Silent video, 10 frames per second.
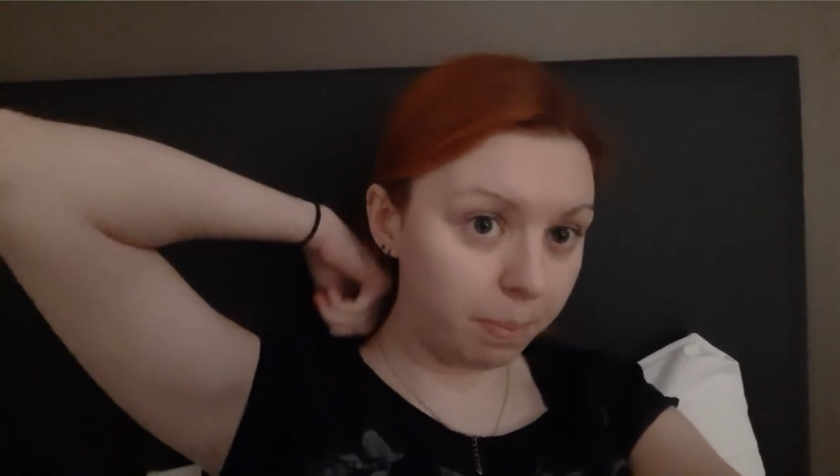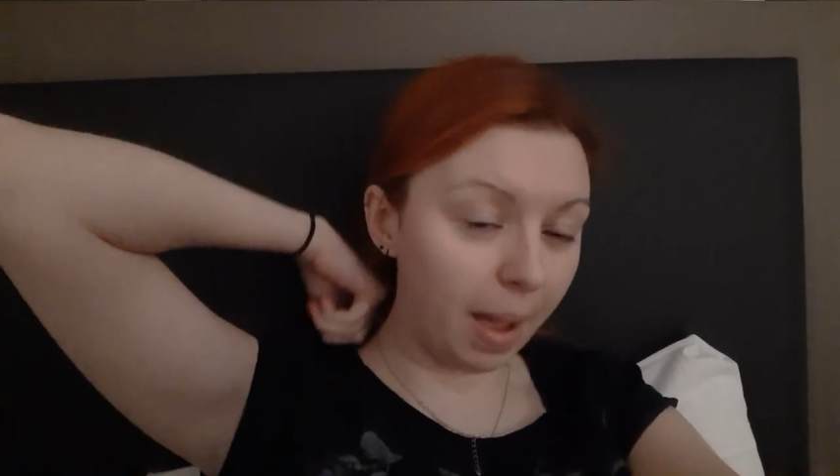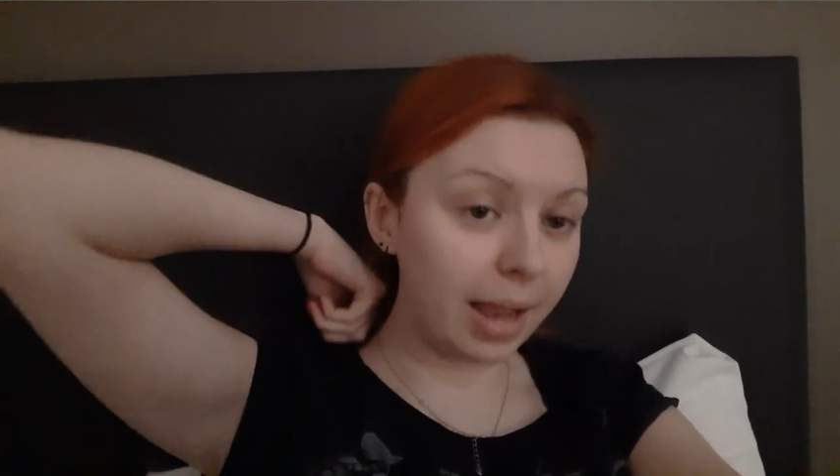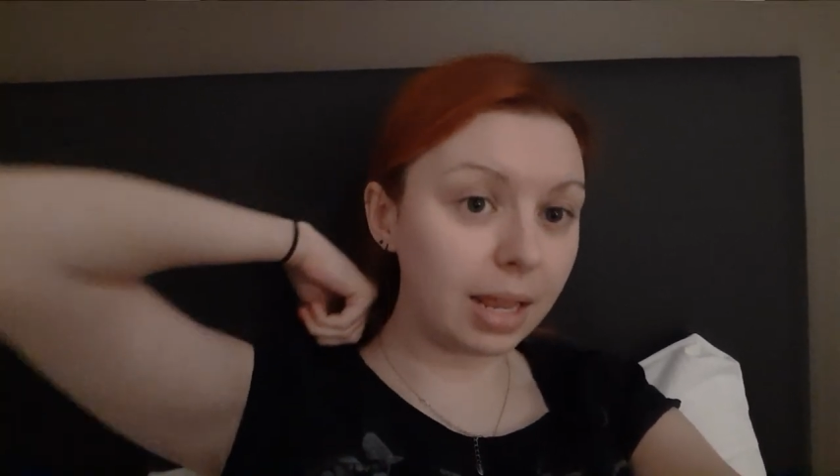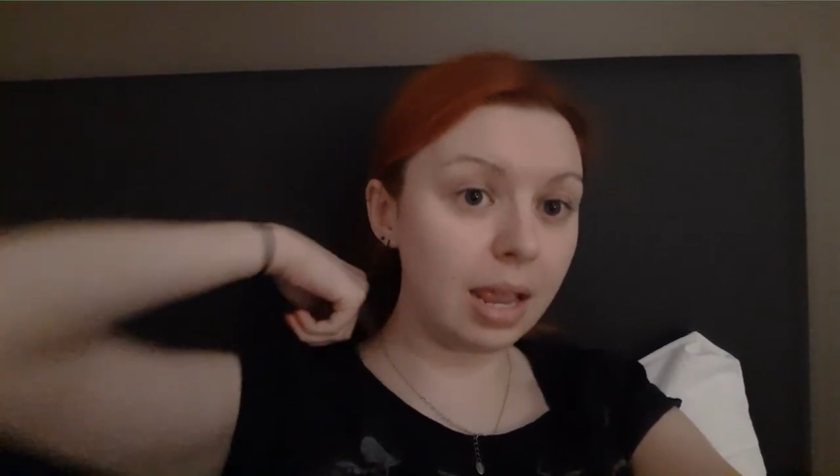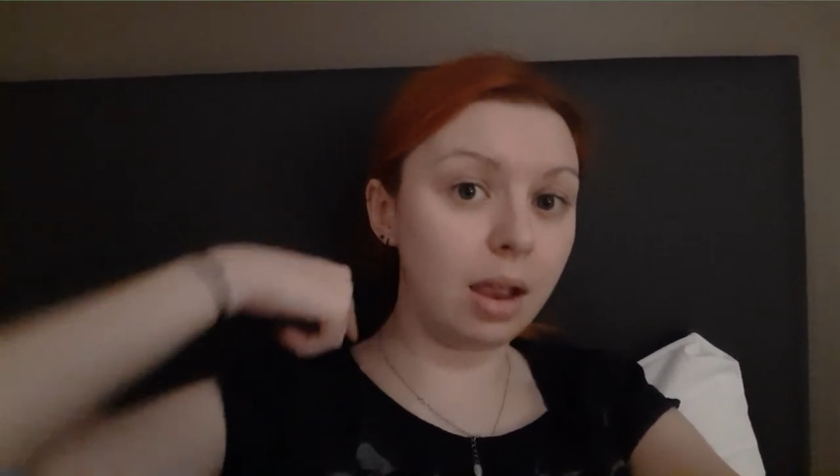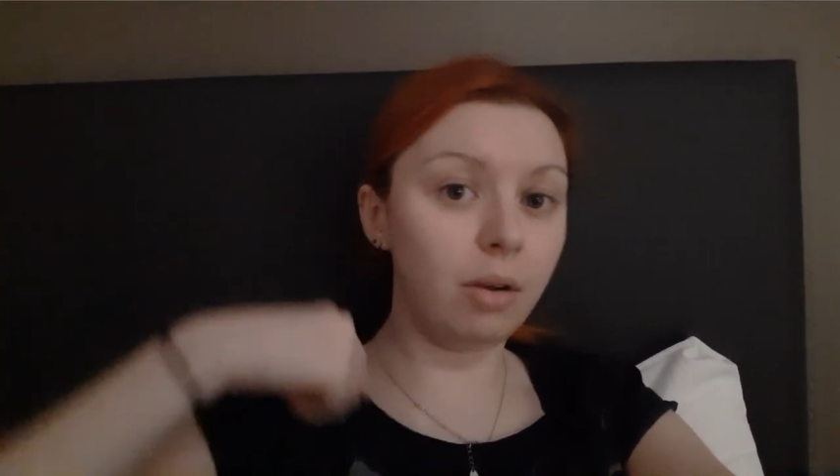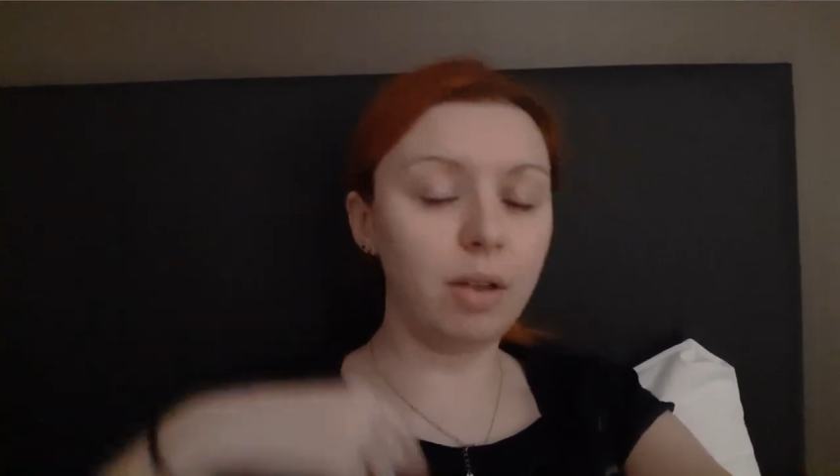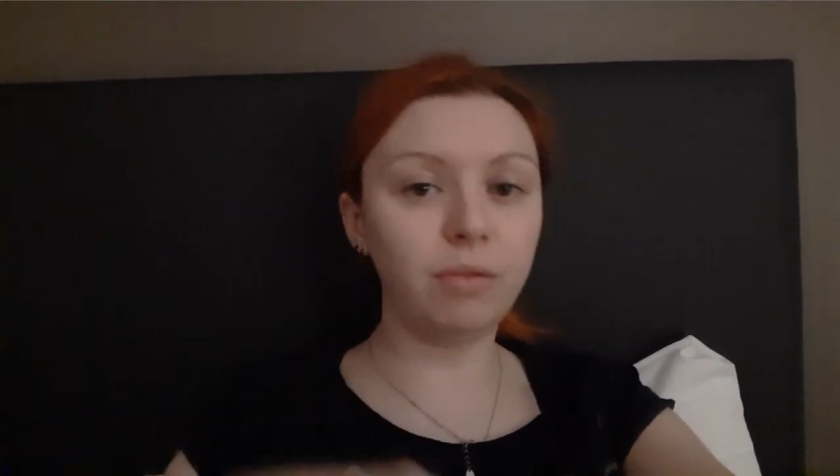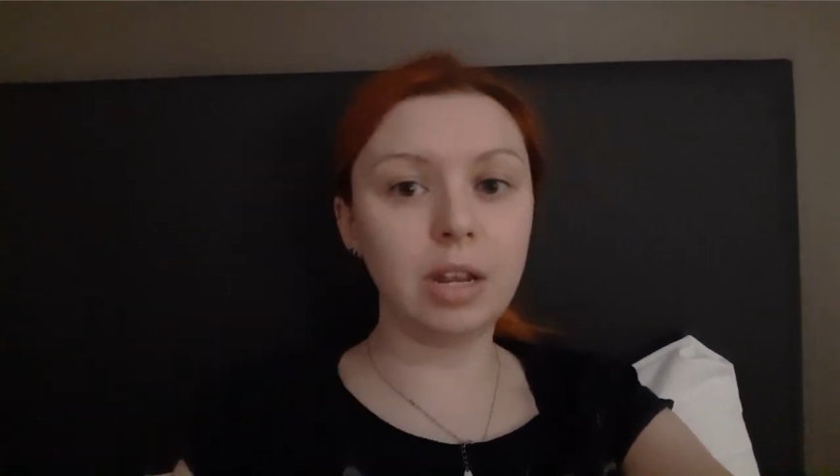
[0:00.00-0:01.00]
back here
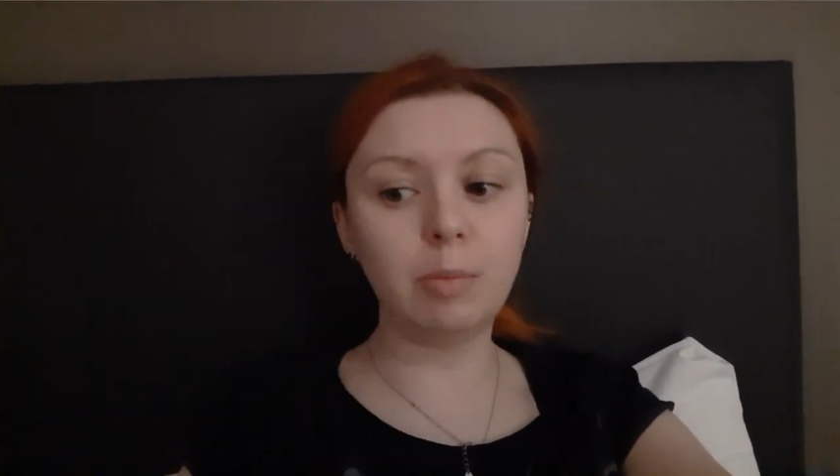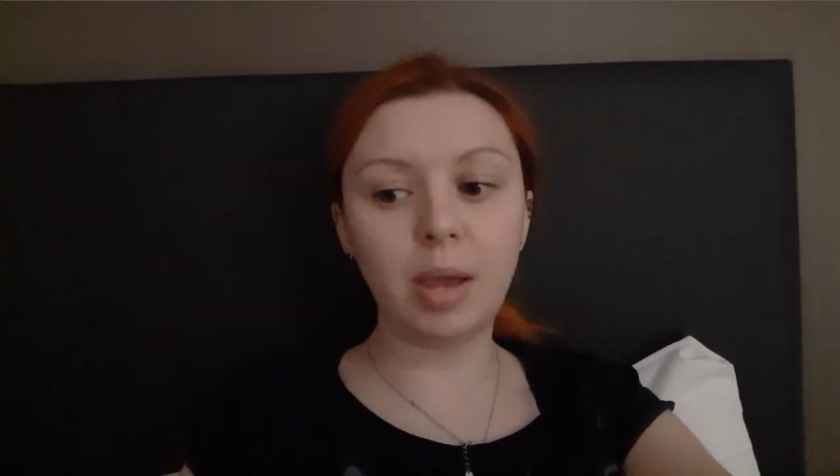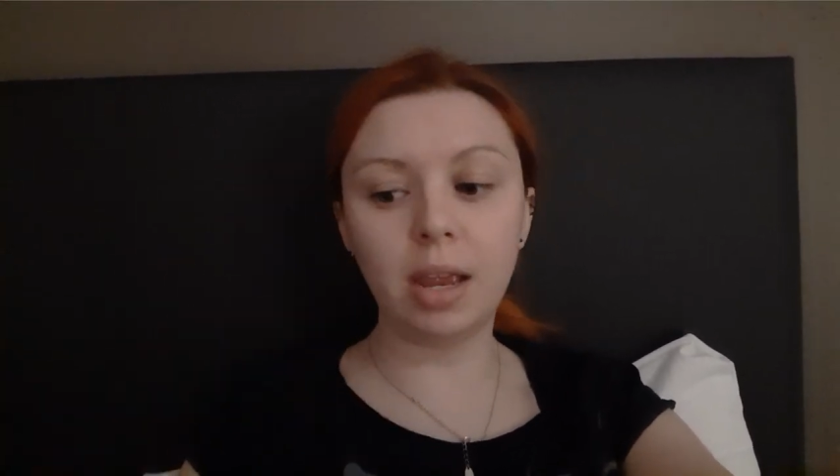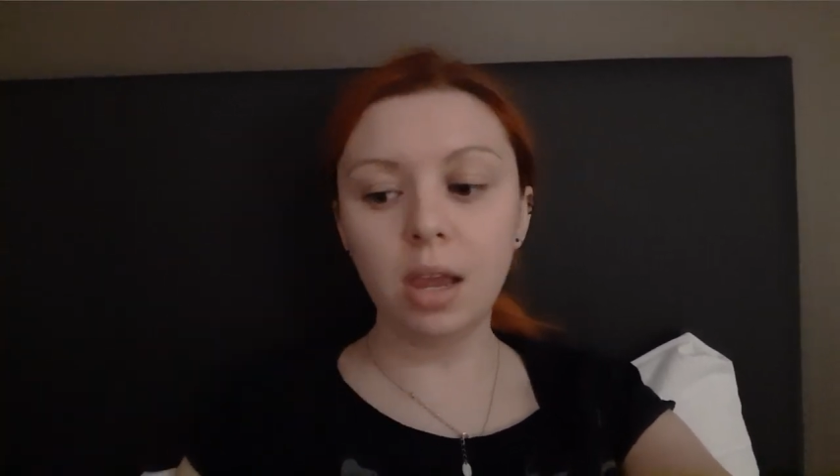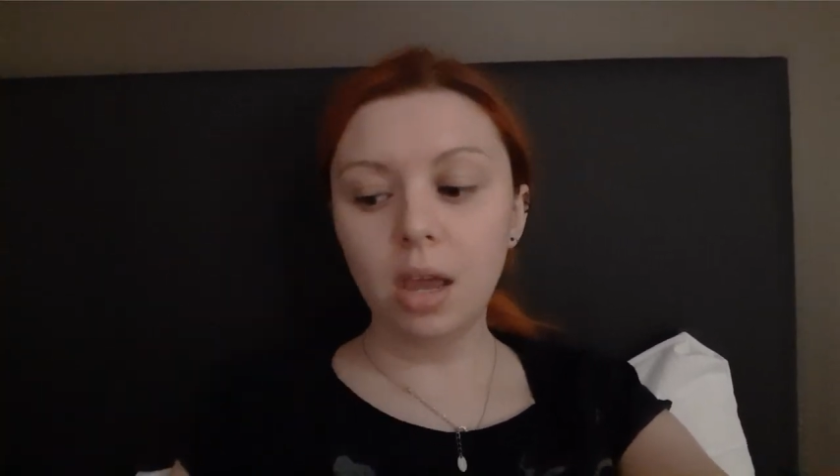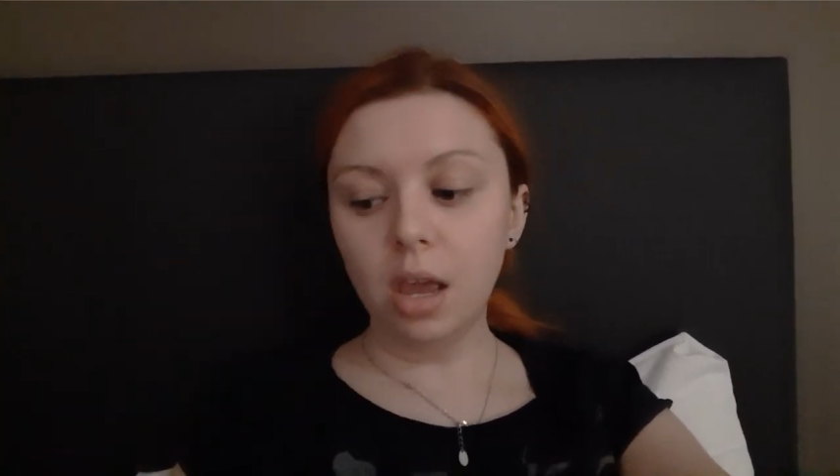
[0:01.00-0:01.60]
if need be,